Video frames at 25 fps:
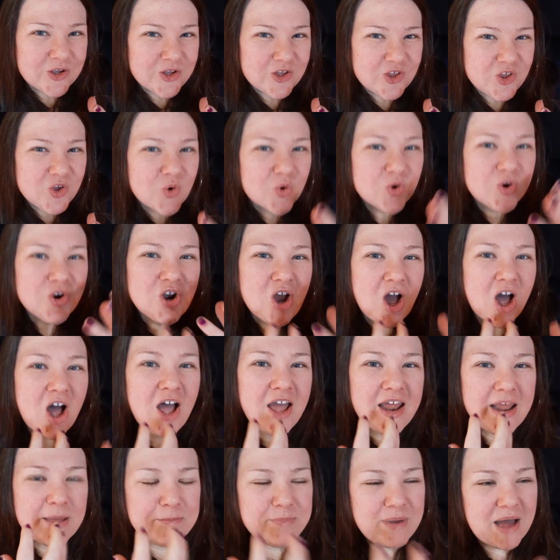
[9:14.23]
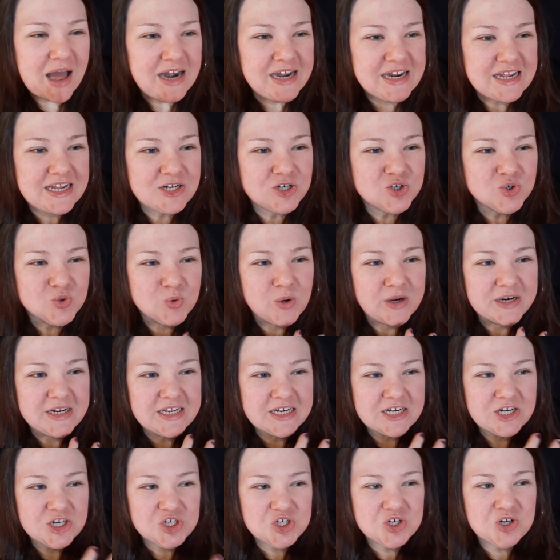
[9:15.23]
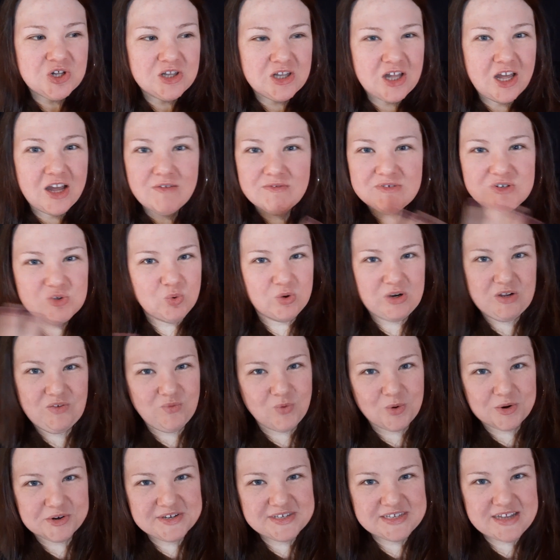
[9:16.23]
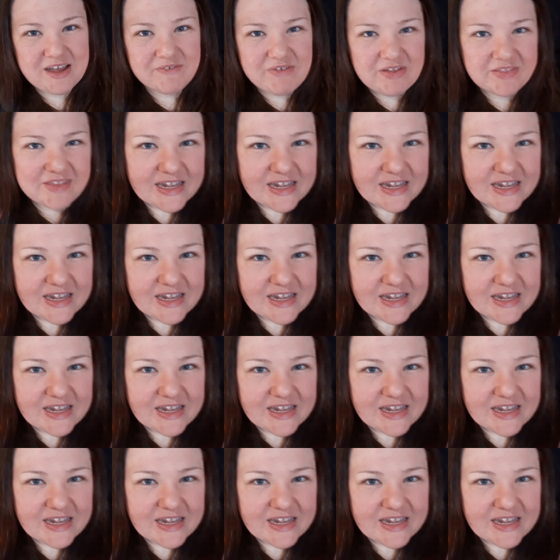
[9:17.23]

You're not embodying true unconditional love 24 7.